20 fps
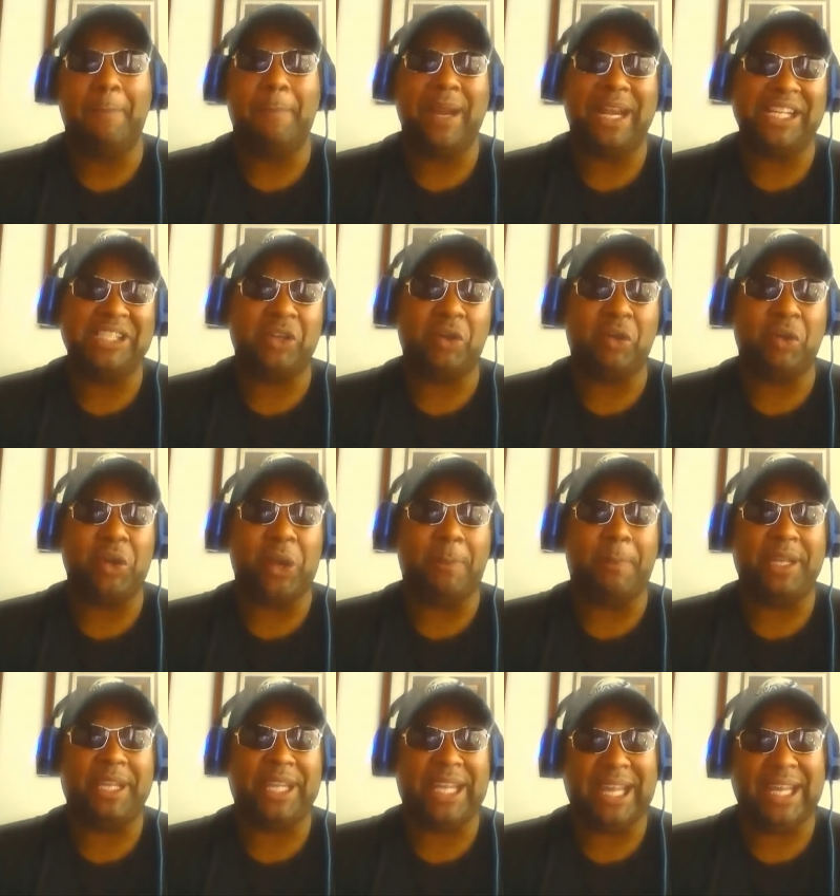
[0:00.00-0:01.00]
But he's going
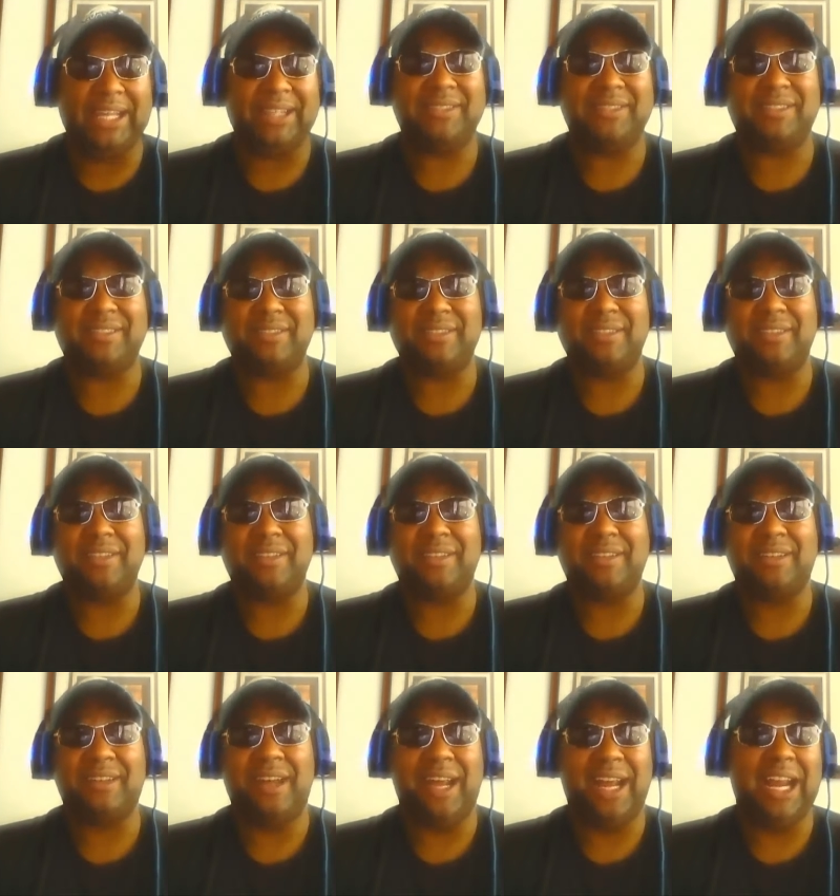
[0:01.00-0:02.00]
up against
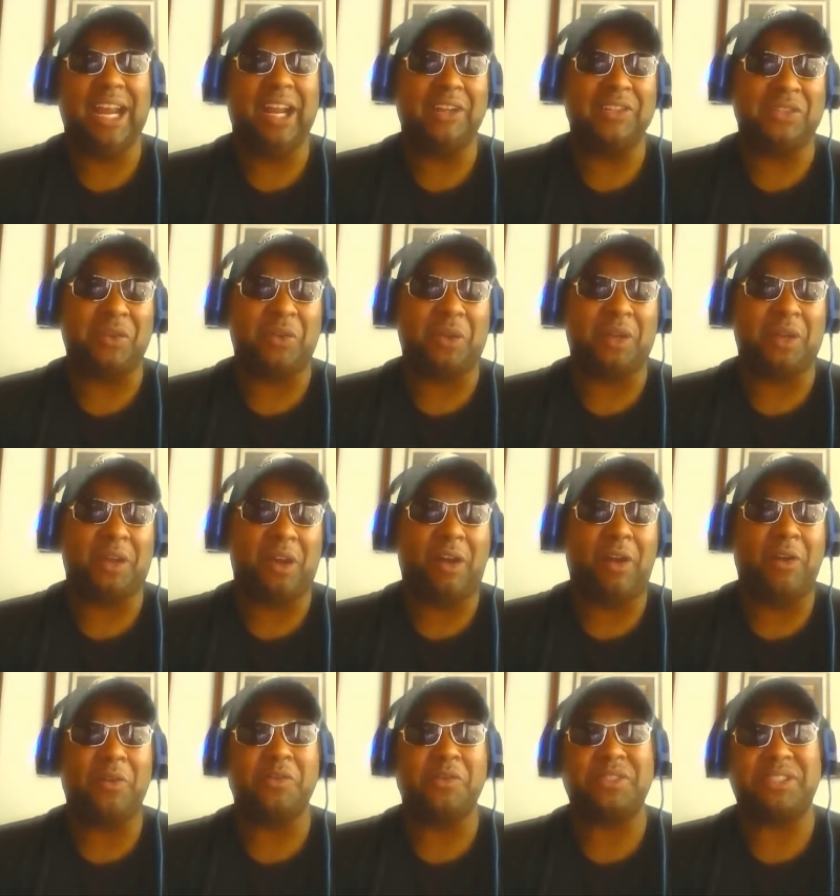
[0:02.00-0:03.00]
the Arizona
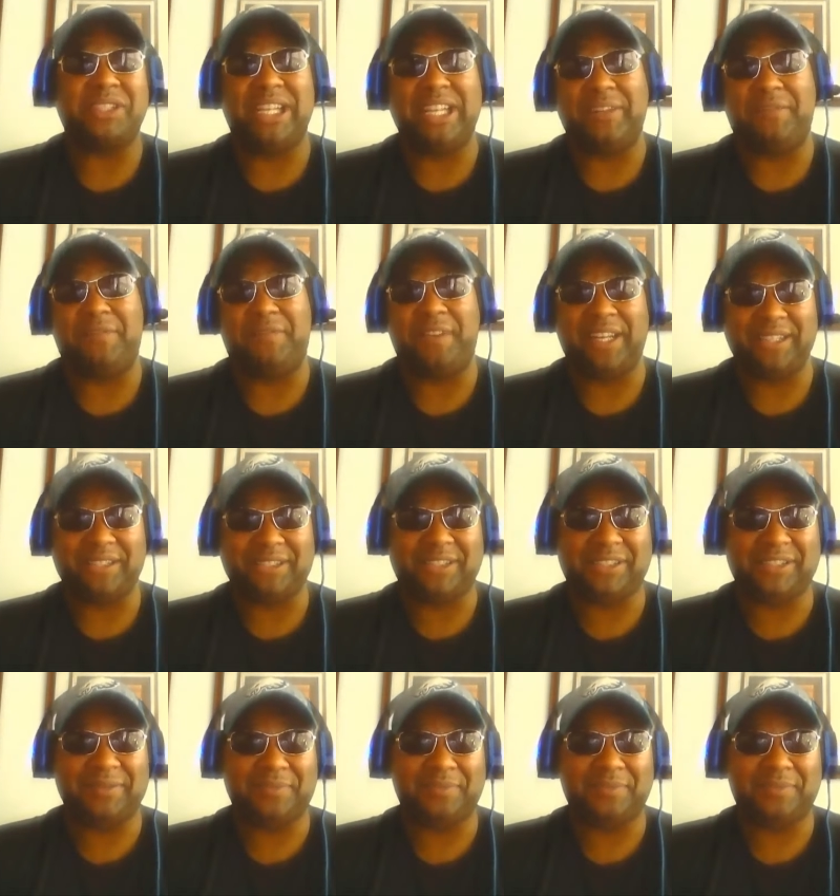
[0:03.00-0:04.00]
Cardinals
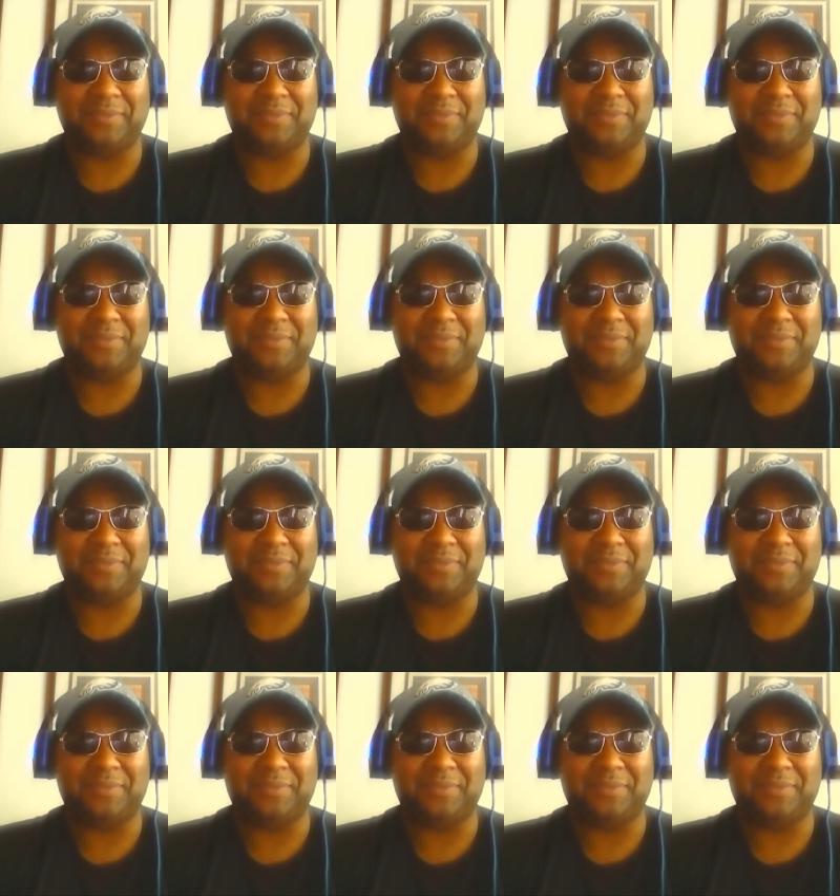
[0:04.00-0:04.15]
defense.